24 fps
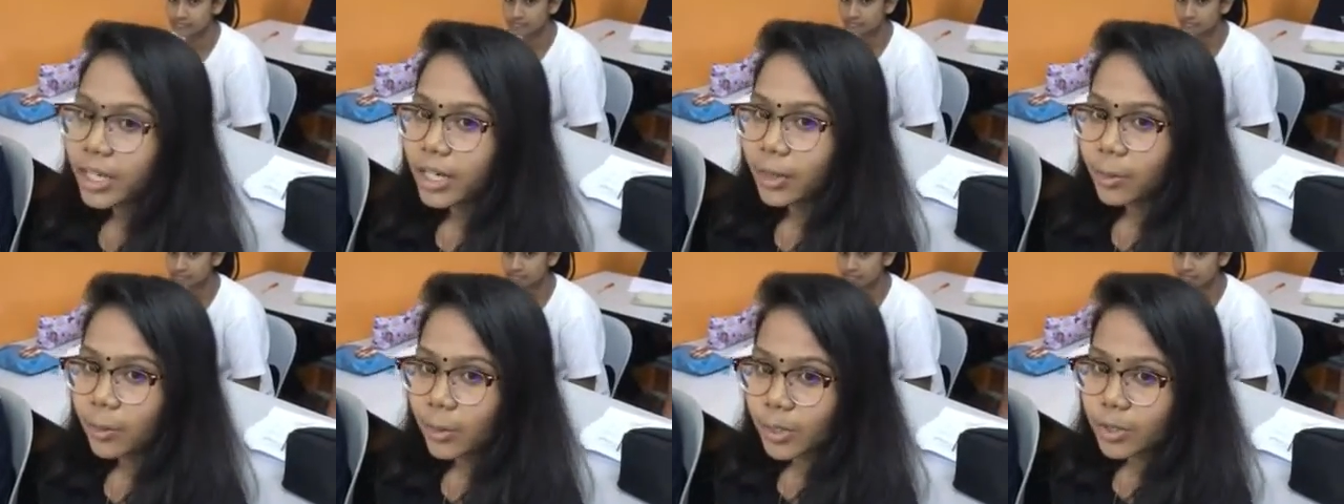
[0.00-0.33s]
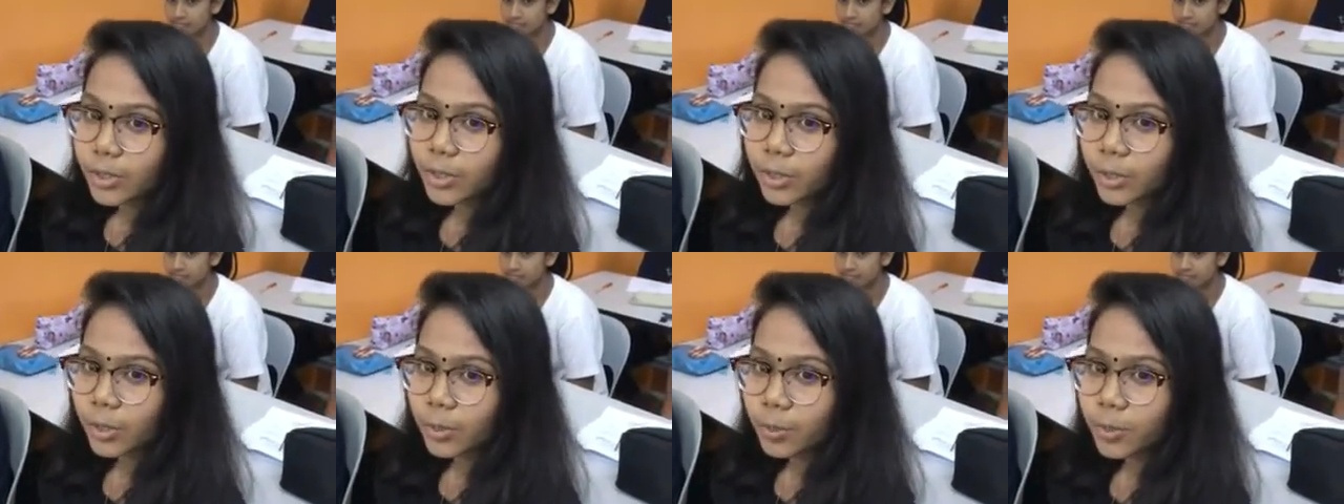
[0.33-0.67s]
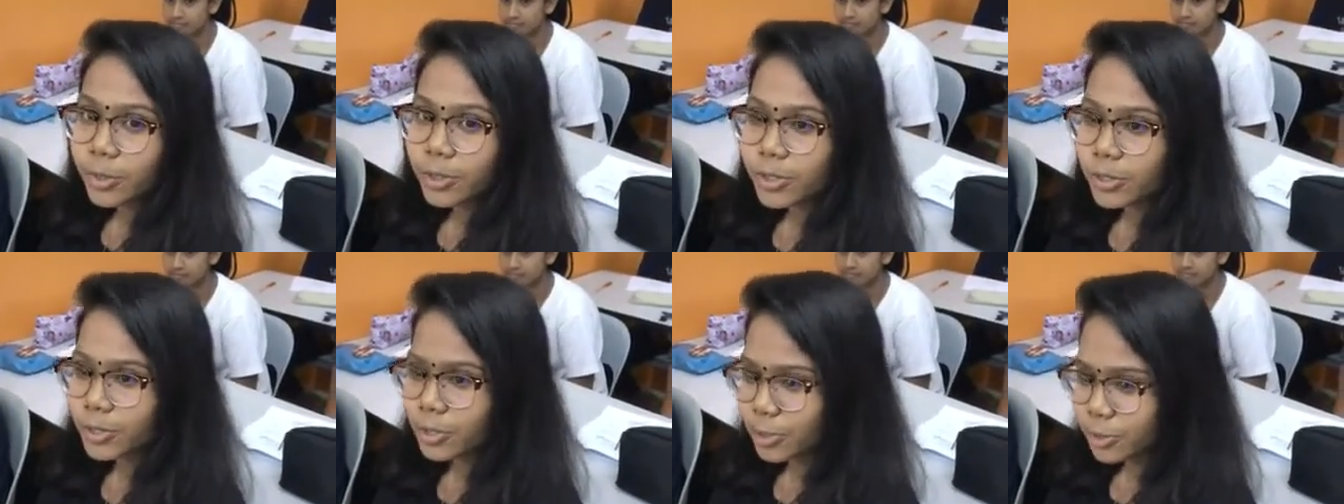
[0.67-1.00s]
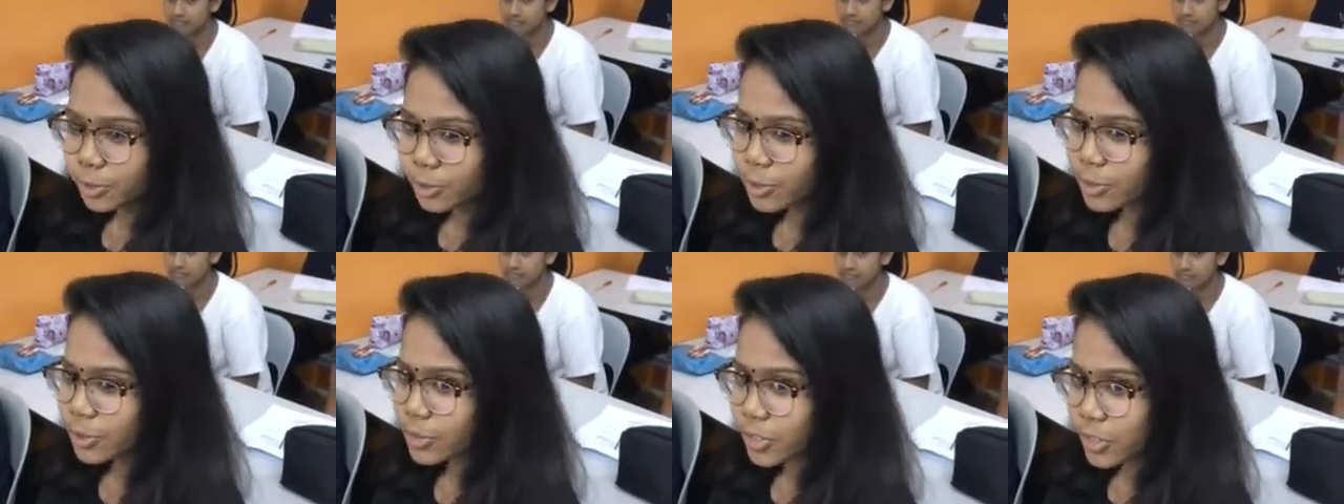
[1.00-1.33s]
It was almost
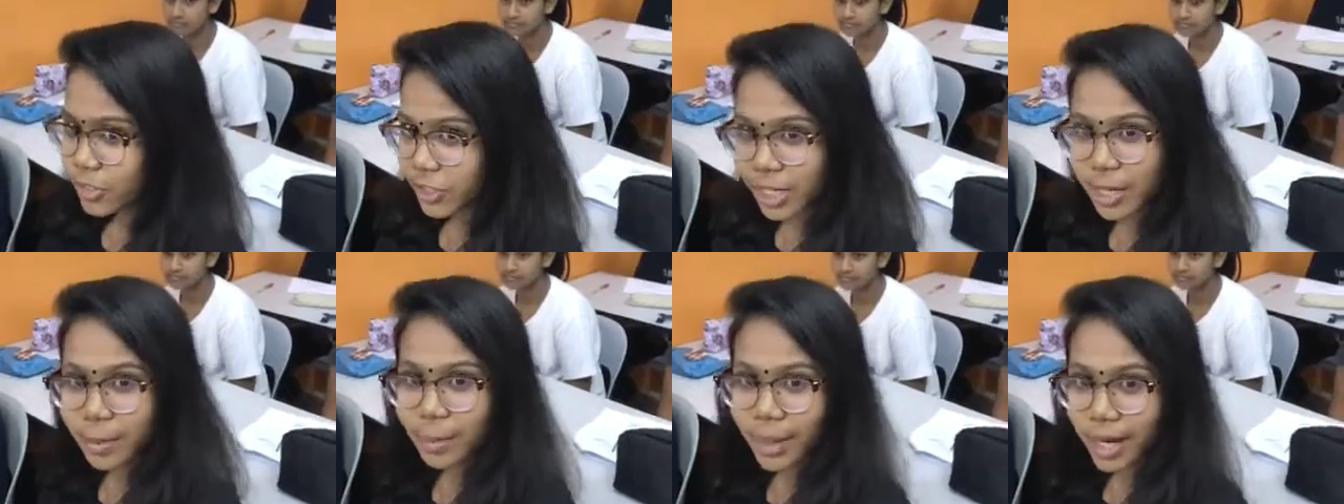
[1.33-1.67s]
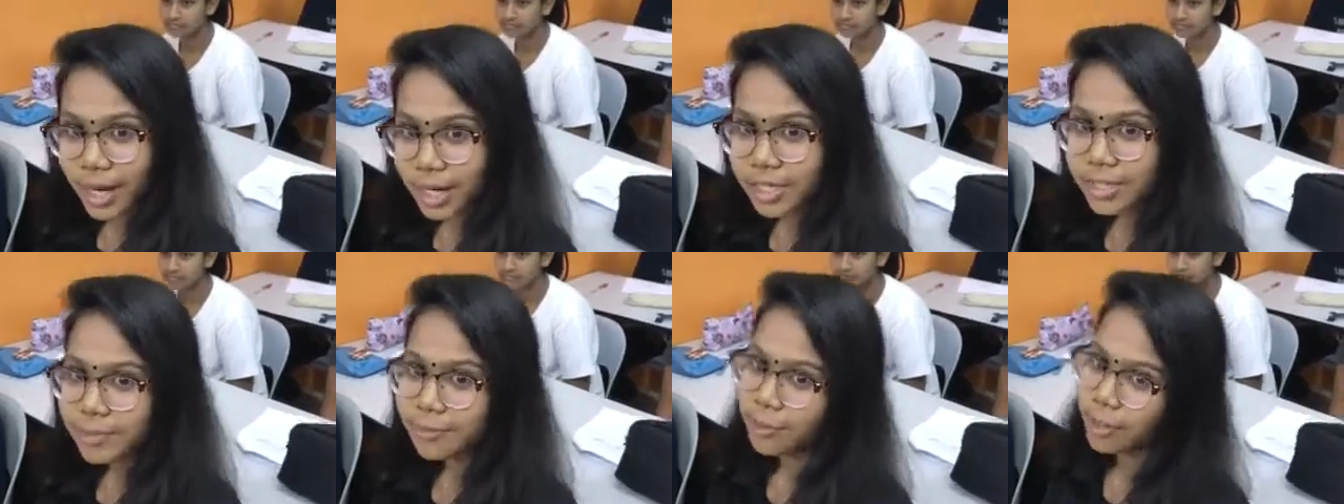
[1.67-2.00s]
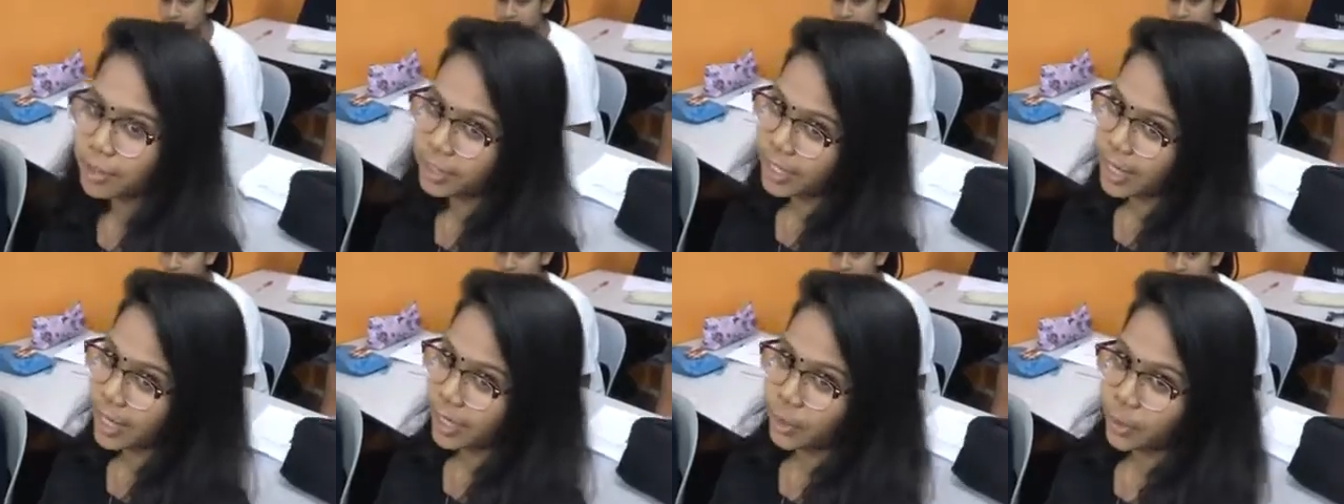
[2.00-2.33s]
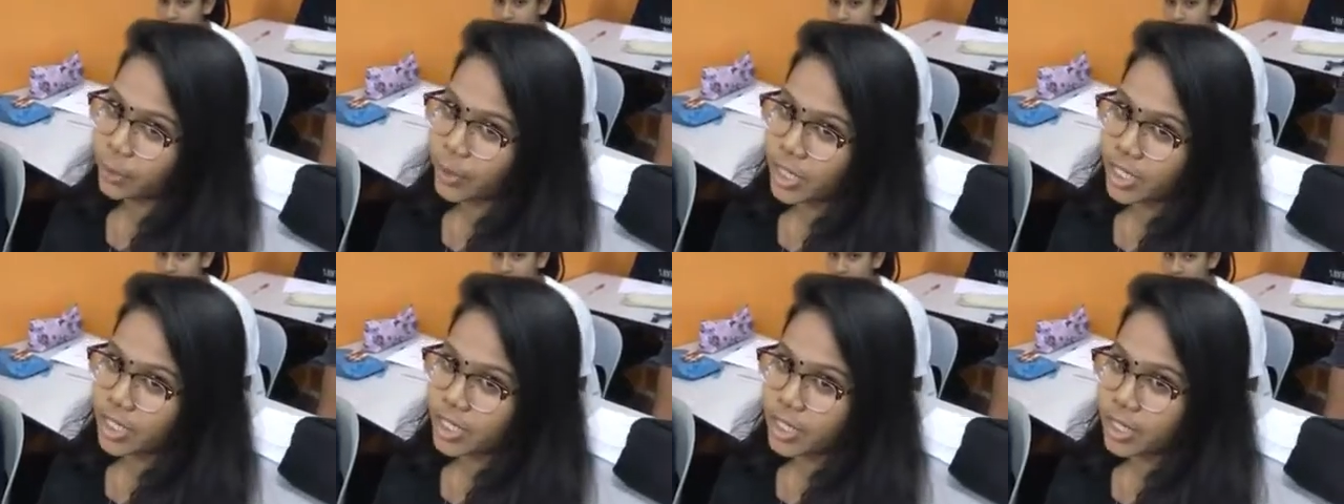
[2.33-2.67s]
2 to 3 marks for
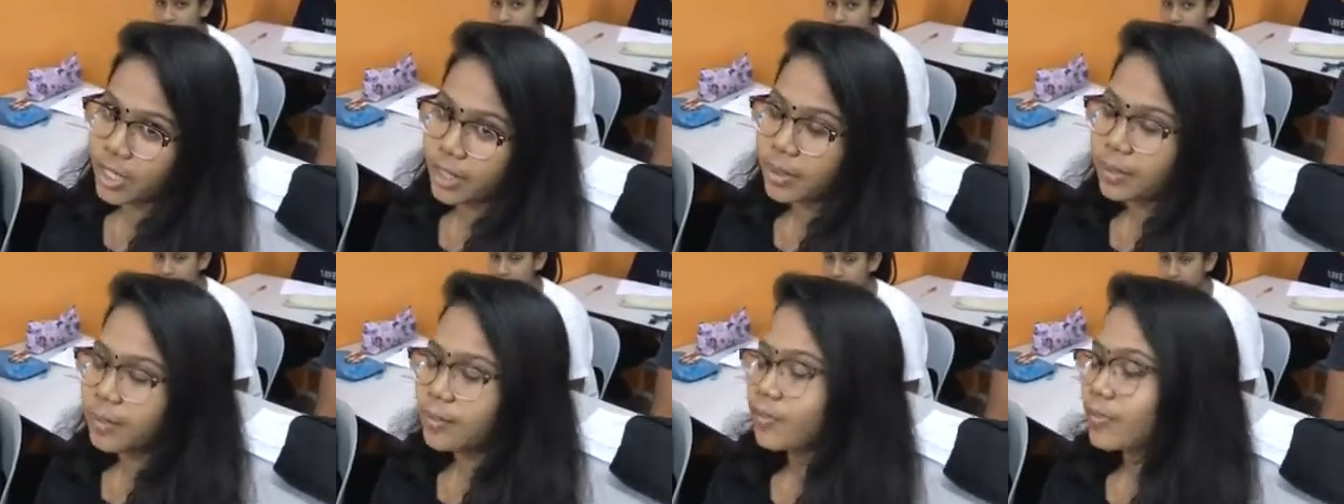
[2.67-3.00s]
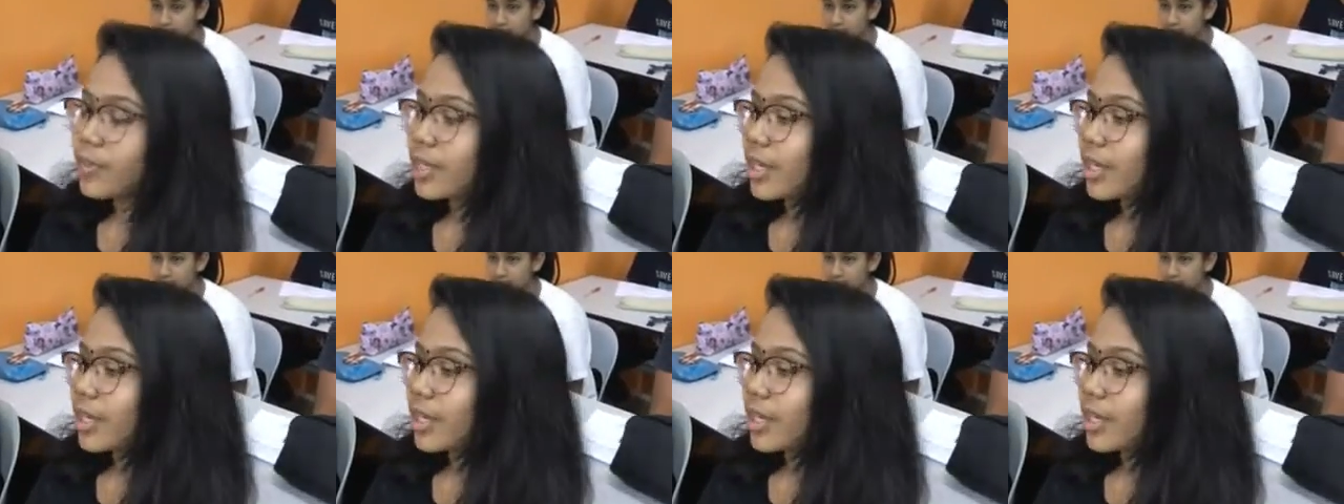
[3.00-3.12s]
that question.